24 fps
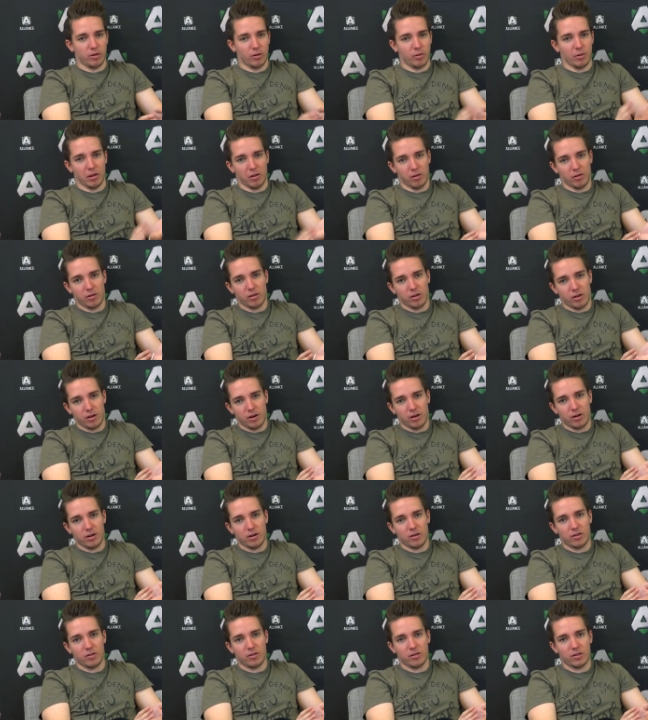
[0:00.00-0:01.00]
overlooked
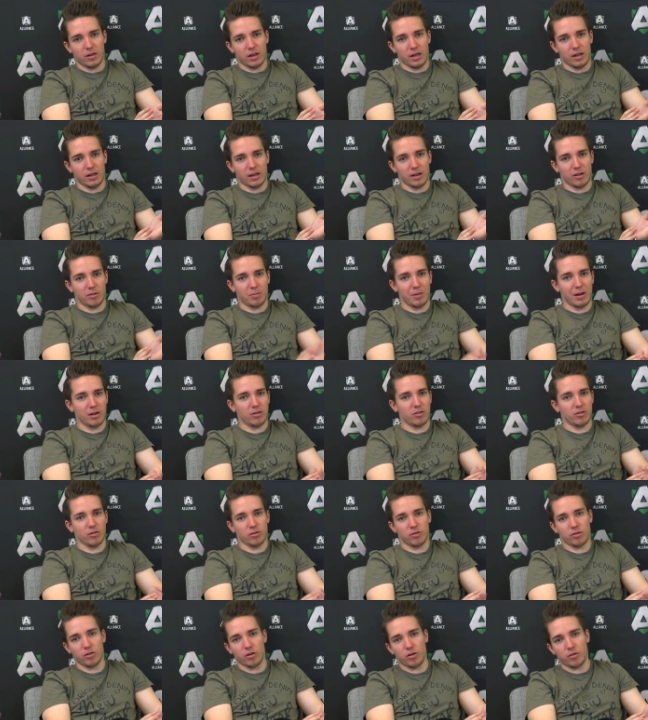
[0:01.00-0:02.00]
cards in the expansion
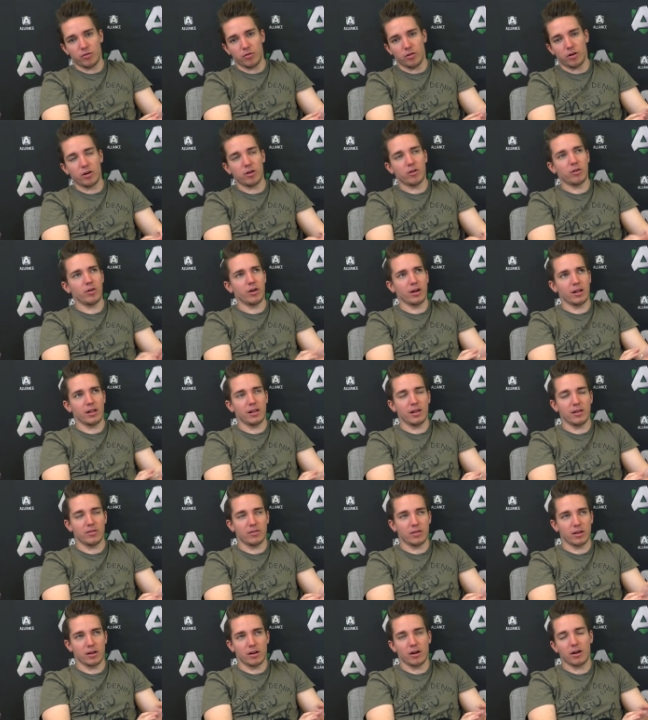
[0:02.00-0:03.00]
so far, or at
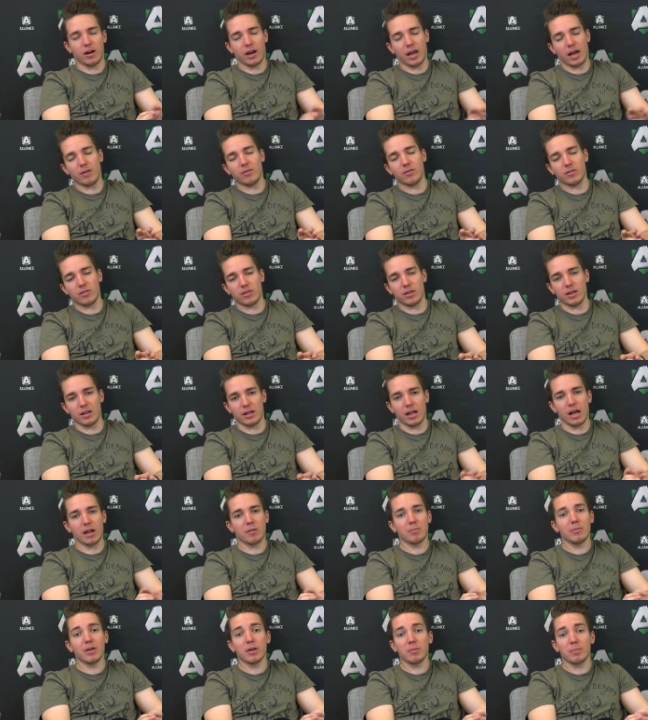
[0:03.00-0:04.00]
least a card I haven't seen
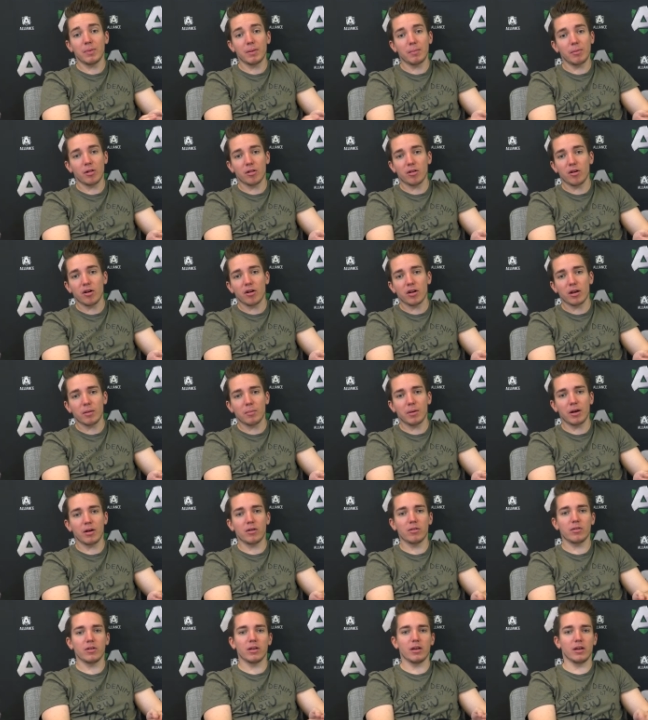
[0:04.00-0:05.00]
that many people talk
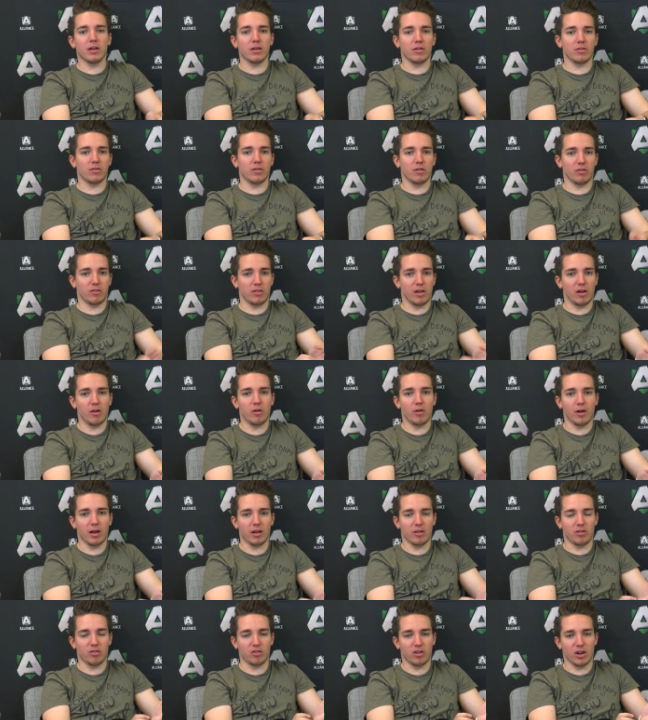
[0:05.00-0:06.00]
about, is the
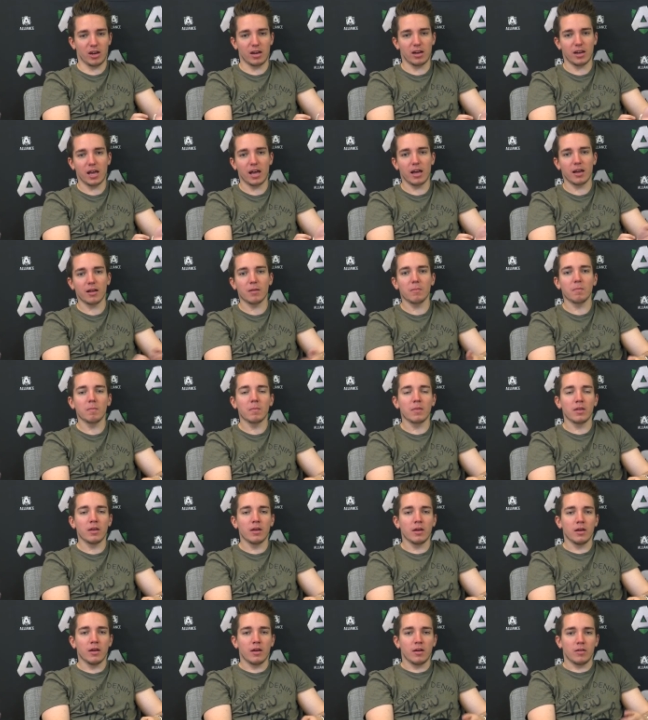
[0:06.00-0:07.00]
Sirenite Chain Gang.
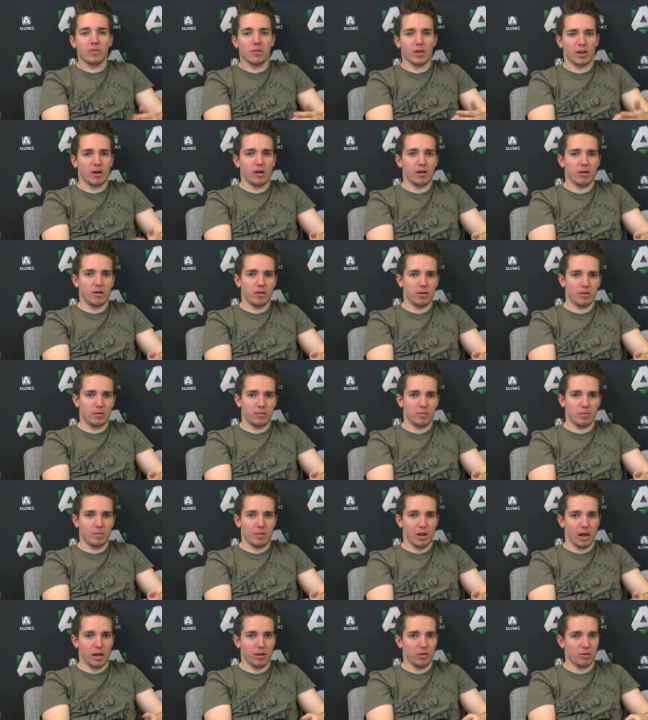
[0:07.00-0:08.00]
The card
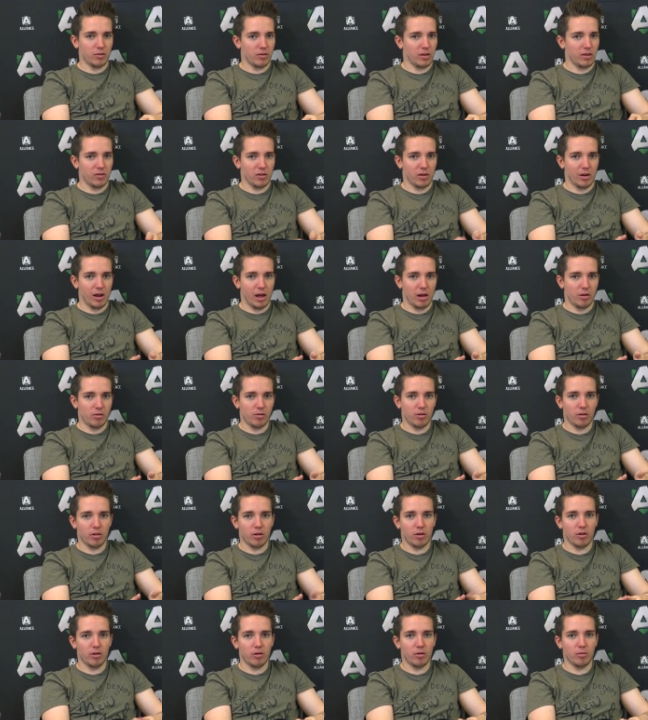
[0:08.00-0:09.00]
used as a
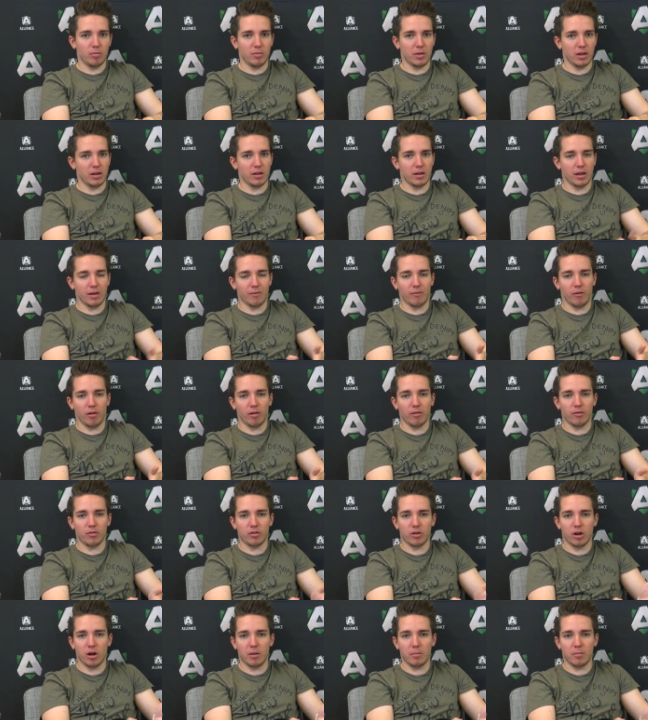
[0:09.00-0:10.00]
natural home in Evolve
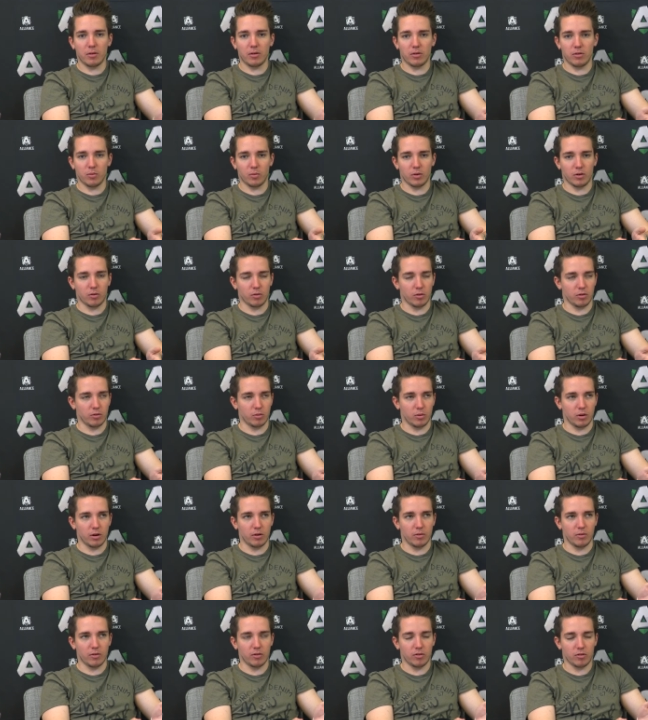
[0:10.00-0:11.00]
Shaman, which was
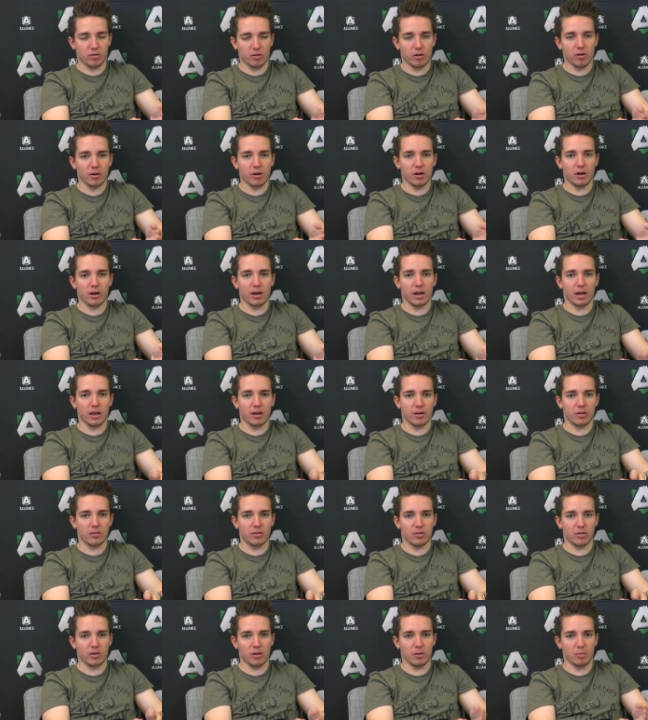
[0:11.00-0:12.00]
one of the stronger
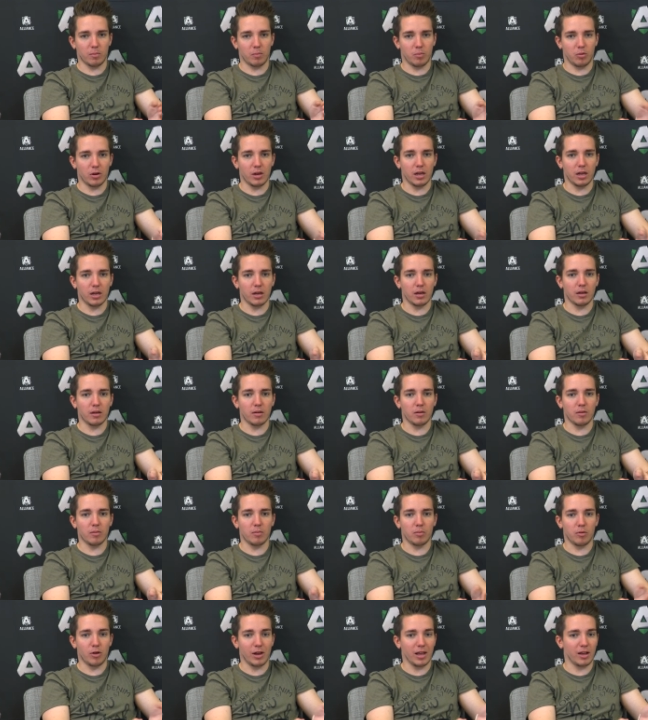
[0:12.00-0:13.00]
decks uh, pre, uh,
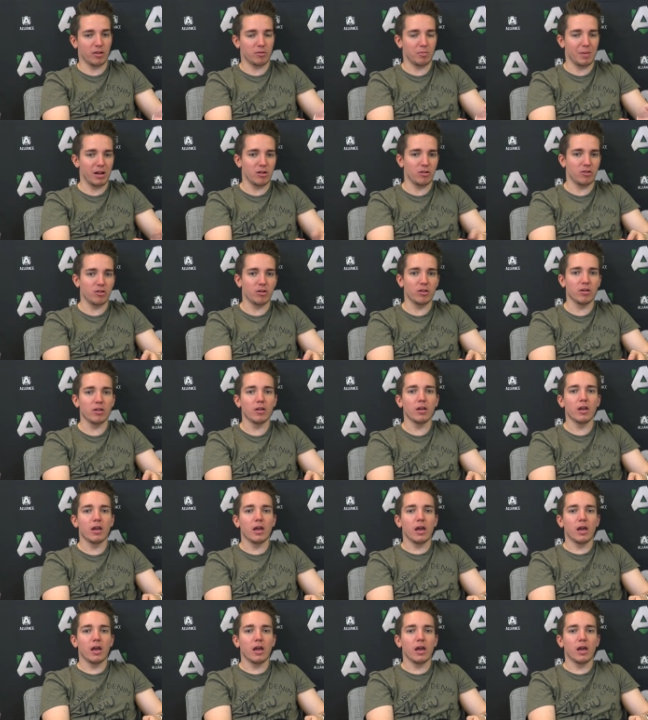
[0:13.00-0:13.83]
pre-expansion,